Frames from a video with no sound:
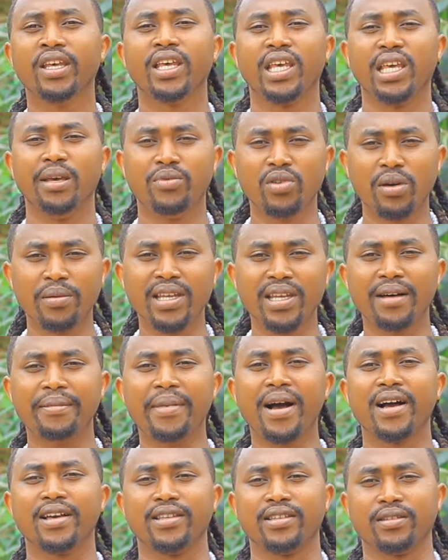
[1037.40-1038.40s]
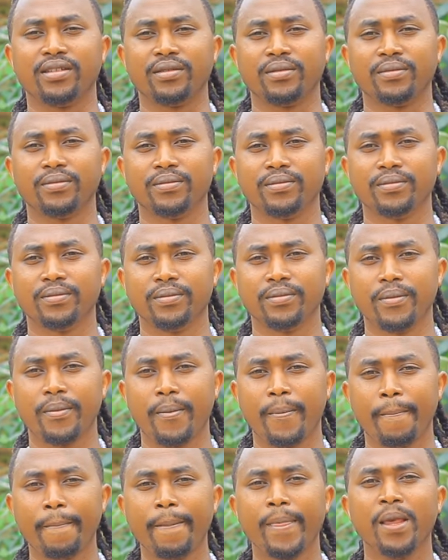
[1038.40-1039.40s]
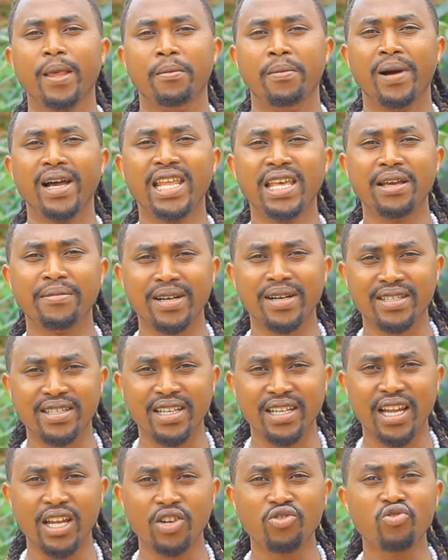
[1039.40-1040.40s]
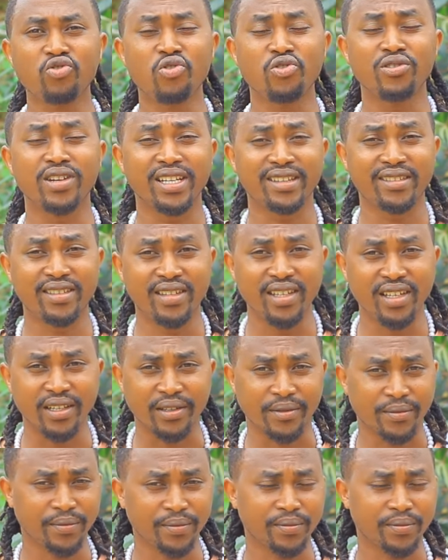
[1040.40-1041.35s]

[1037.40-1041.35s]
ibyo birabaye baribaza nanone ti